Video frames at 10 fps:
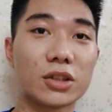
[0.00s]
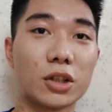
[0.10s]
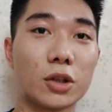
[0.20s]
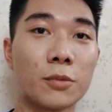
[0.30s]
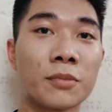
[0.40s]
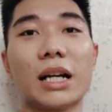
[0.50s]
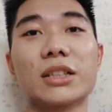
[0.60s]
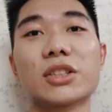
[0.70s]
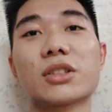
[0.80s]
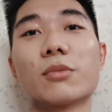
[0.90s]
So I
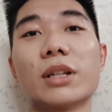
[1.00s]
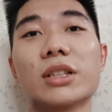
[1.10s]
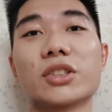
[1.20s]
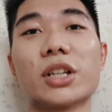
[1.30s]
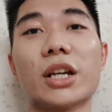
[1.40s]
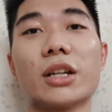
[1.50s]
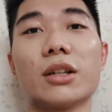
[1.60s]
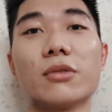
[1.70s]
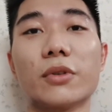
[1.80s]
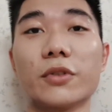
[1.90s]
just want to
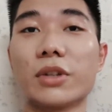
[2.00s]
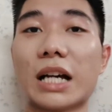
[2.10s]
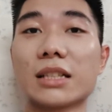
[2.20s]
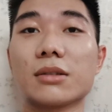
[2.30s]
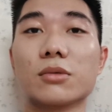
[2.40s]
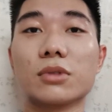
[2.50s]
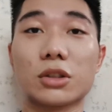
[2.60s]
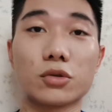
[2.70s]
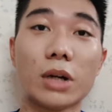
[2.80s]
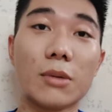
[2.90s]
share with you guys
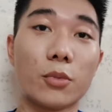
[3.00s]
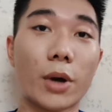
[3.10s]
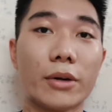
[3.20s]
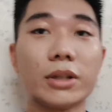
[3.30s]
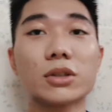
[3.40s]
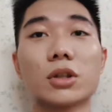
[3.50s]
the shoe I'm wearing.